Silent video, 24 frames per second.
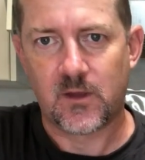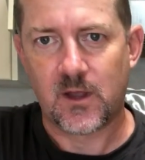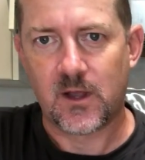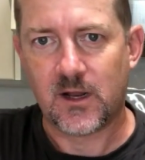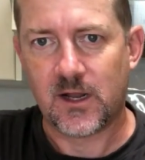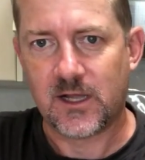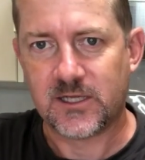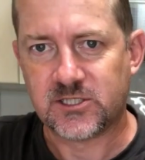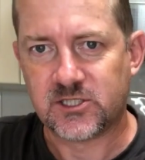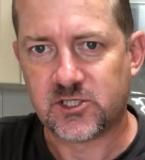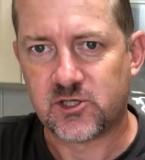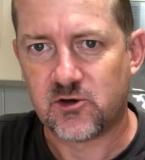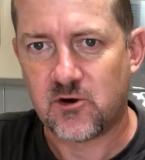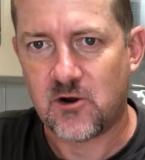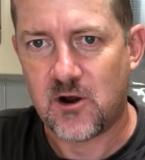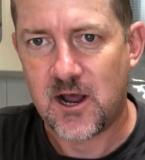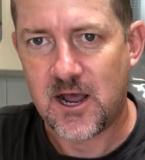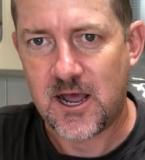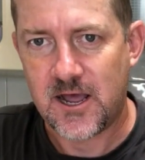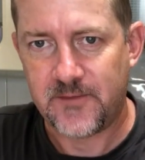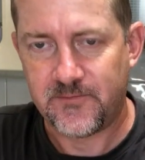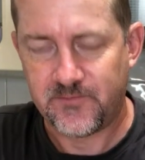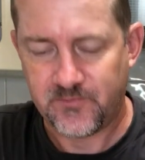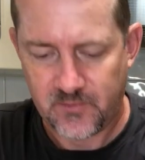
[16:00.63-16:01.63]
Let's
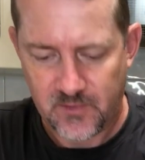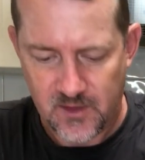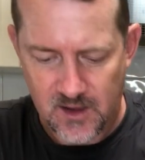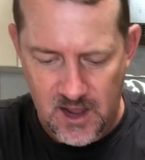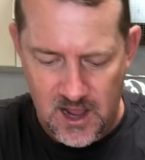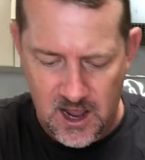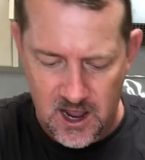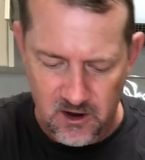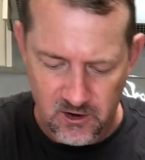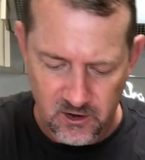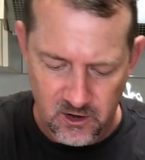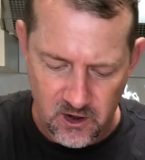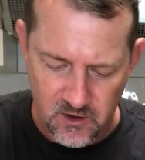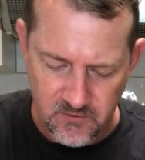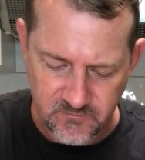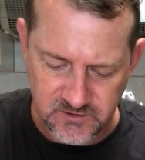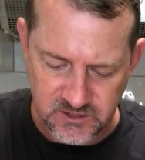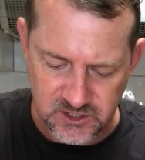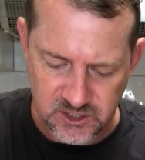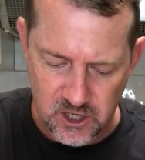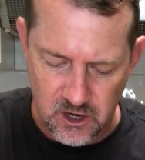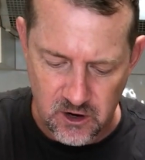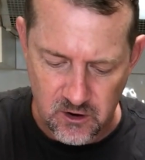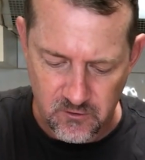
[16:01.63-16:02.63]
try our loaf
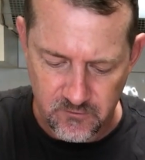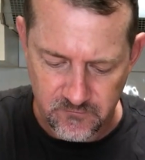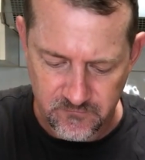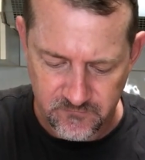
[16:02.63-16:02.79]
style